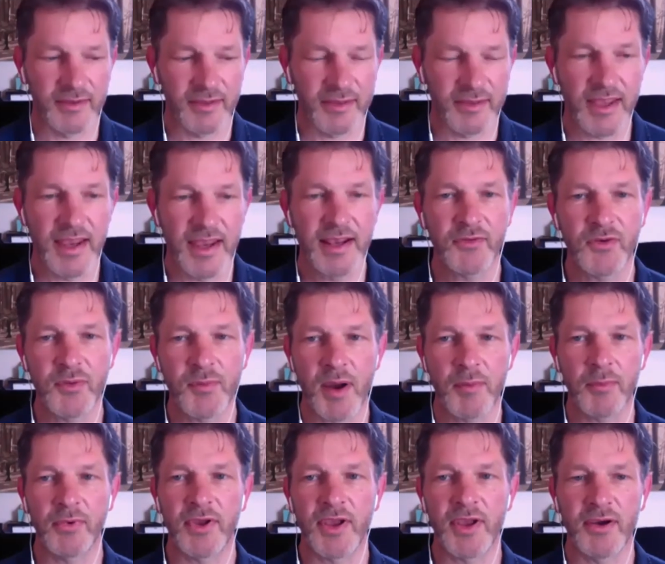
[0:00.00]
thing to remember
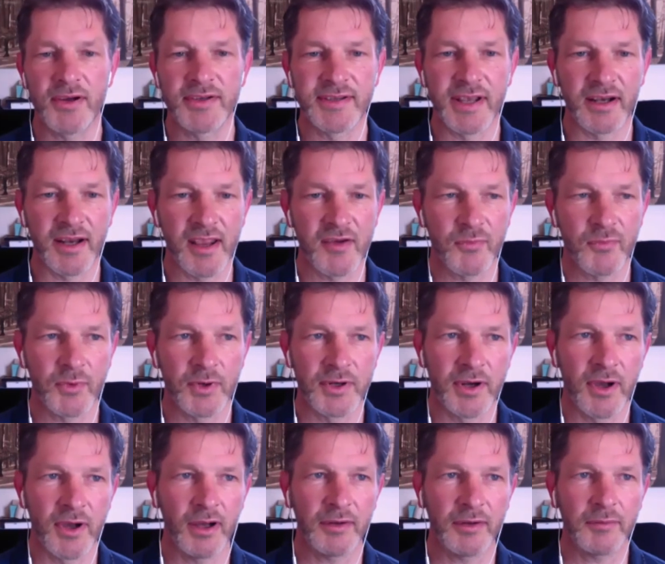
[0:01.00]
here is that if we're
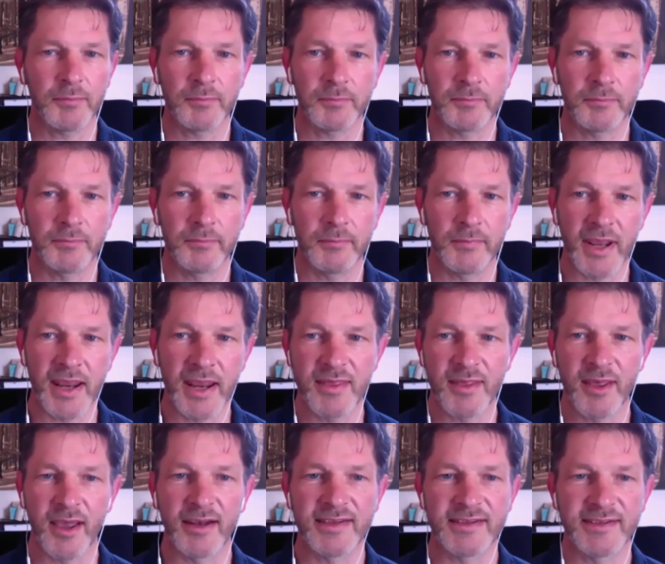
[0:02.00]
not in
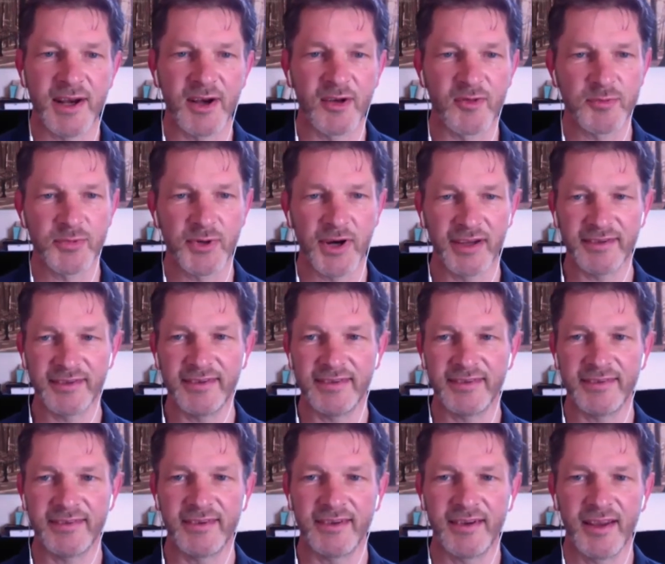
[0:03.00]
that state of presence,